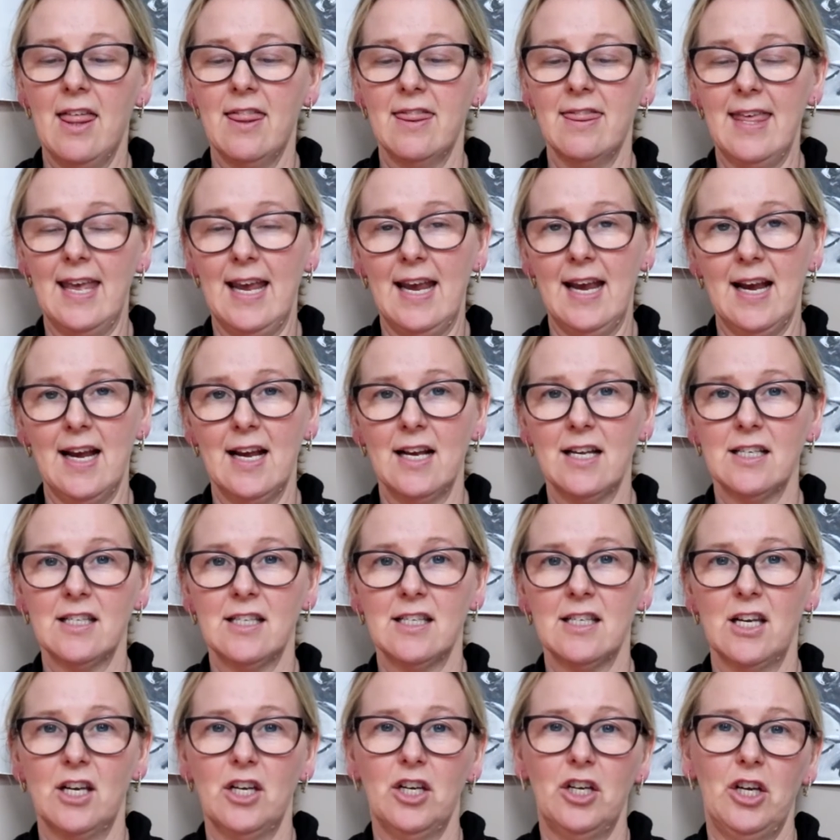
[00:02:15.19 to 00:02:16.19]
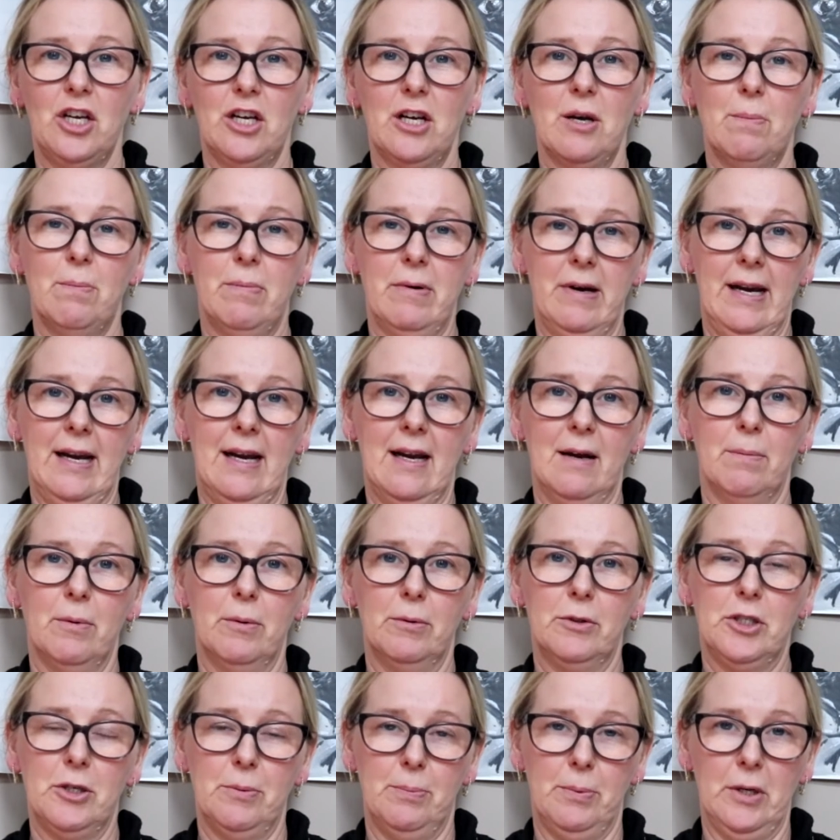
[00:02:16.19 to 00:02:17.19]
things you can bring
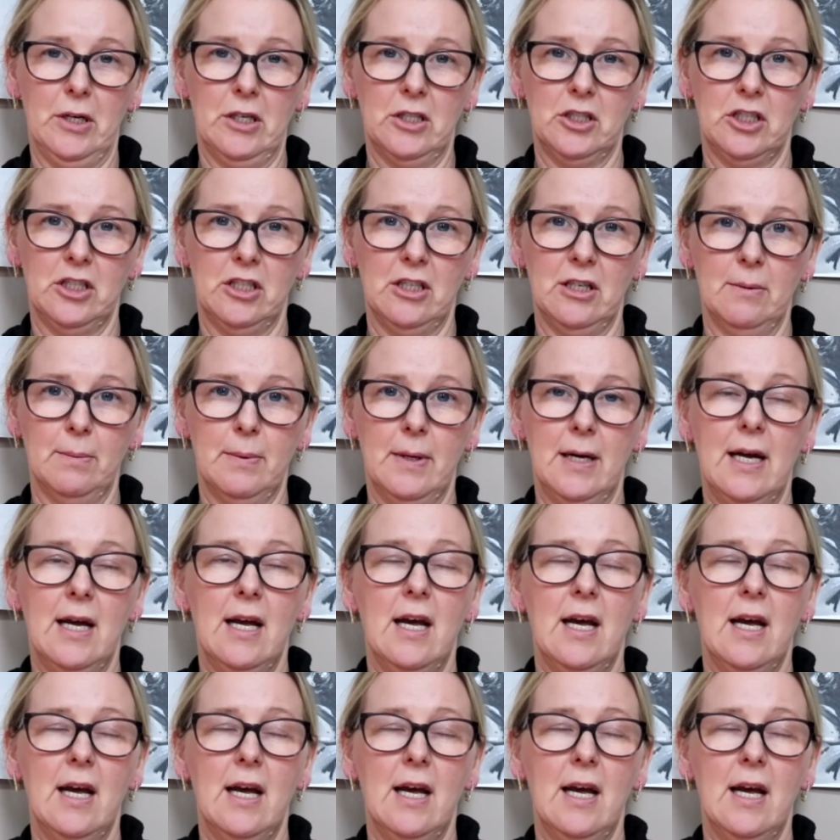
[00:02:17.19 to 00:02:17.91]
to Booktube?